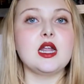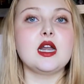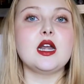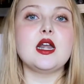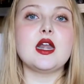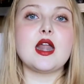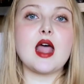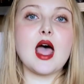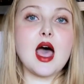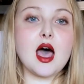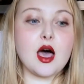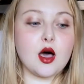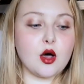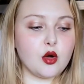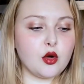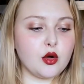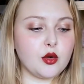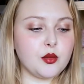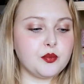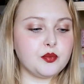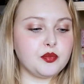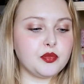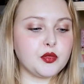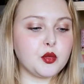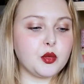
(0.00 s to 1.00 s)
Now,
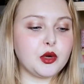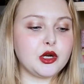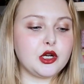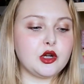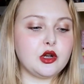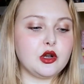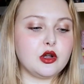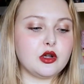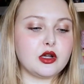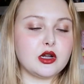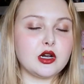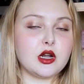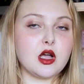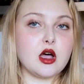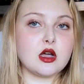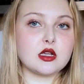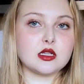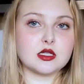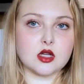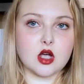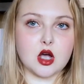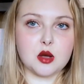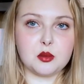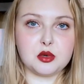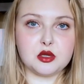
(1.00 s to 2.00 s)
when you look at our
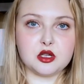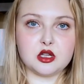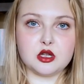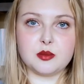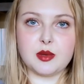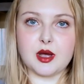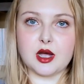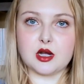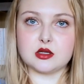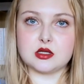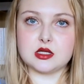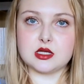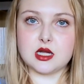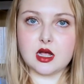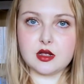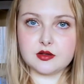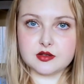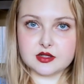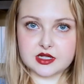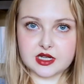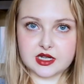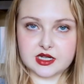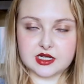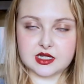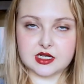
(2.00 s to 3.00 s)
example about
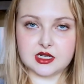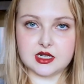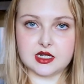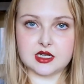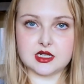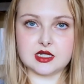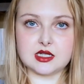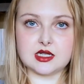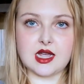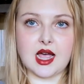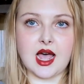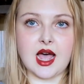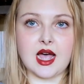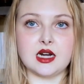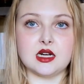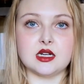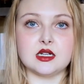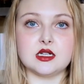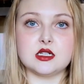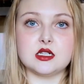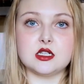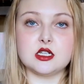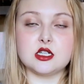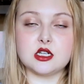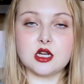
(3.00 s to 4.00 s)
self-centeredness and
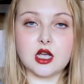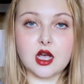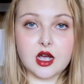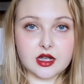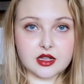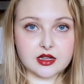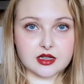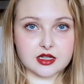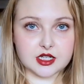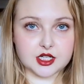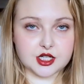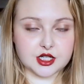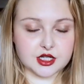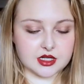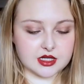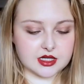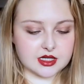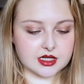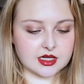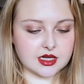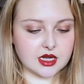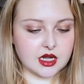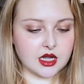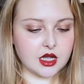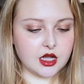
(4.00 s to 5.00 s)

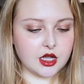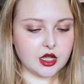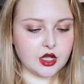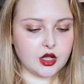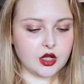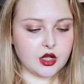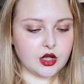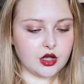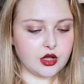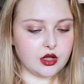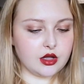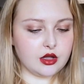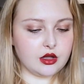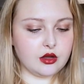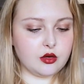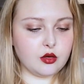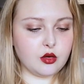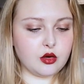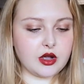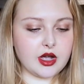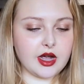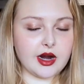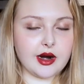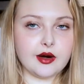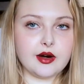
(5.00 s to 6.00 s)
childishness,
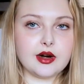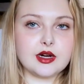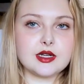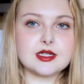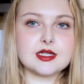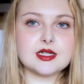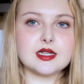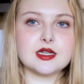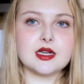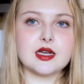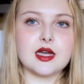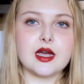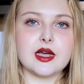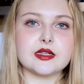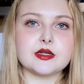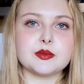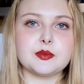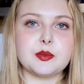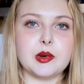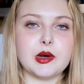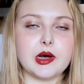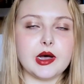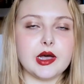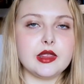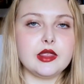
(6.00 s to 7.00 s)
your character has
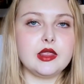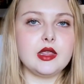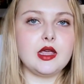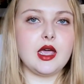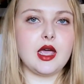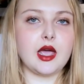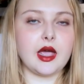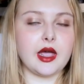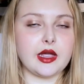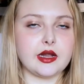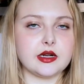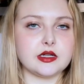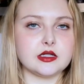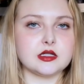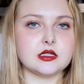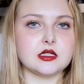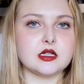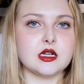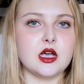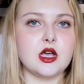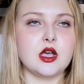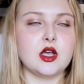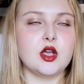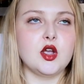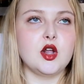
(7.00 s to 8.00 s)
by the end
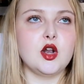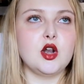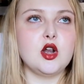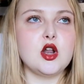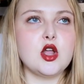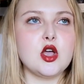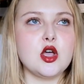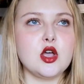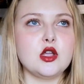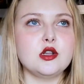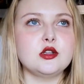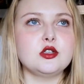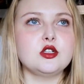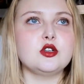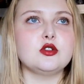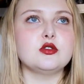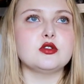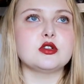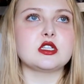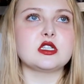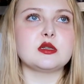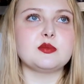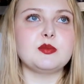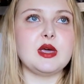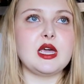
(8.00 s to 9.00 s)
learned to
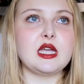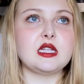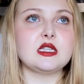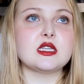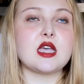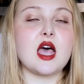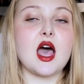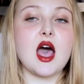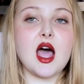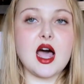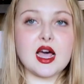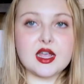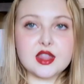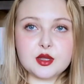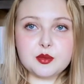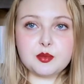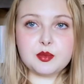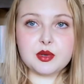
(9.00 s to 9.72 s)
respect other